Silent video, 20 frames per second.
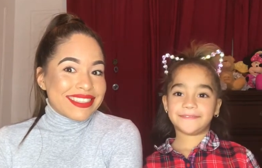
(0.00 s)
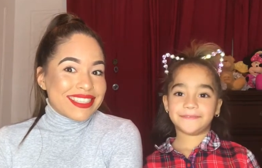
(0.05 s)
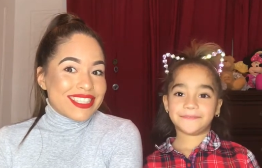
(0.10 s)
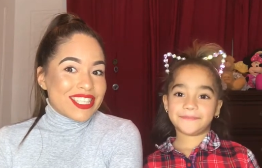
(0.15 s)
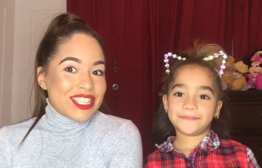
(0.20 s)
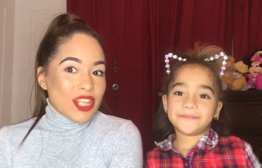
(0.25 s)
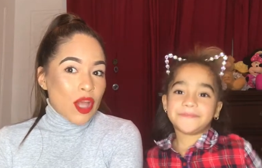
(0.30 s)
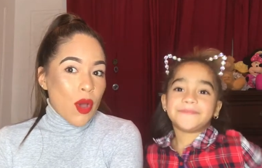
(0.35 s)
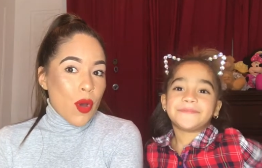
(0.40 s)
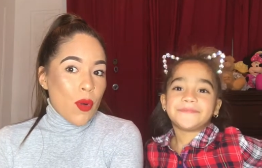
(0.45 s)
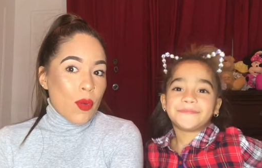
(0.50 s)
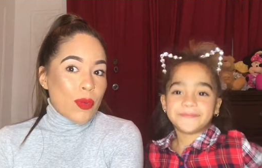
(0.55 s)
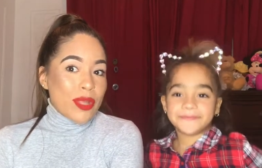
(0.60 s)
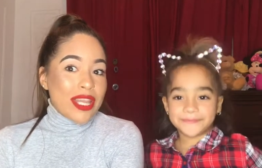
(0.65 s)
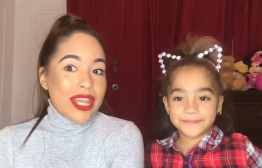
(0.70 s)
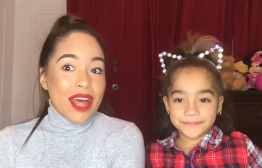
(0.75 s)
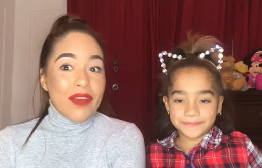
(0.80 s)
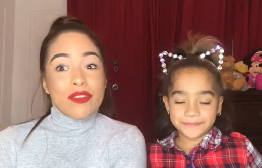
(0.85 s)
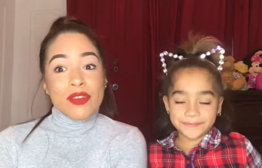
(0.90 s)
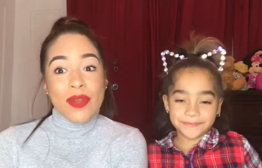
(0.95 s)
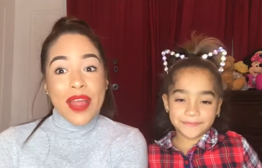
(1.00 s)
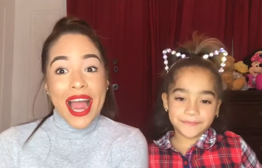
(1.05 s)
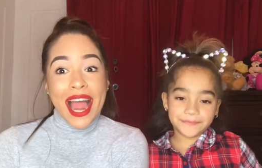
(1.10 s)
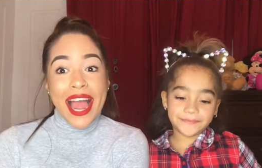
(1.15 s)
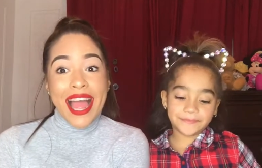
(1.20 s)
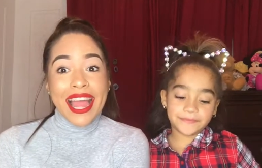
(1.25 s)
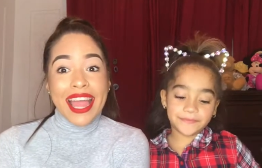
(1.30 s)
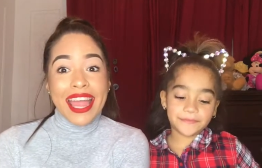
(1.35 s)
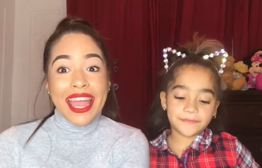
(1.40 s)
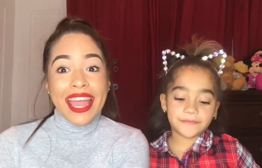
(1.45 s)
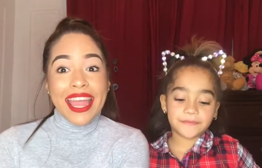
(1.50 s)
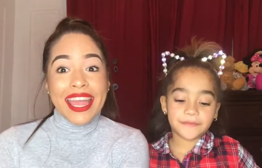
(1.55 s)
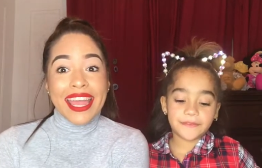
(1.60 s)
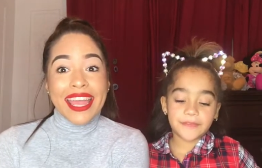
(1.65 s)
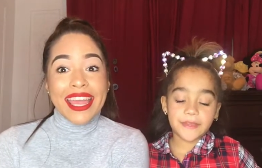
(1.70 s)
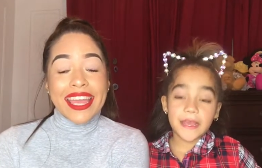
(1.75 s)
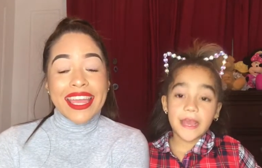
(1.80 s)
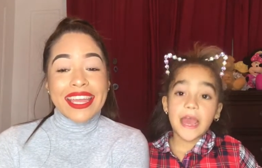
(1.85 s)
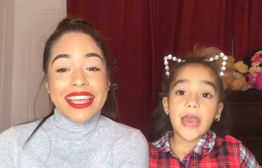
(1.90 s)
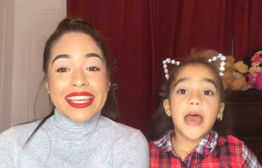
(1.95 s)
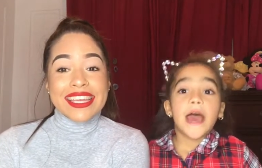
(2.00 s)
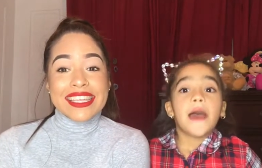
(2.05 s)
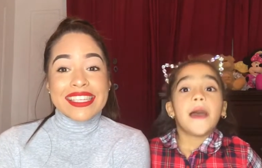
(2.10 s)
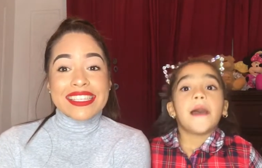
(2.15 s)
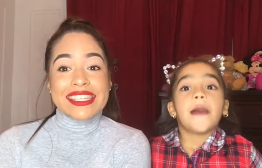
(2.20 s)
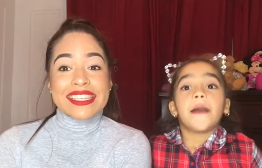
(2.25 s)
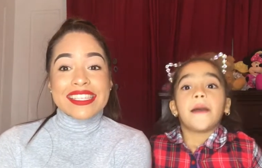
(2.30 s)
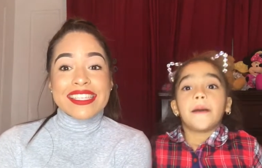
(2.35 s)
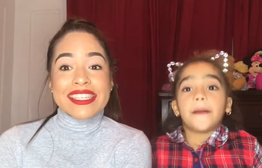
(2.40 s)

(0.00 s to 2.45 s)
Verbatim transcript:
Speaker 1: so we love you guys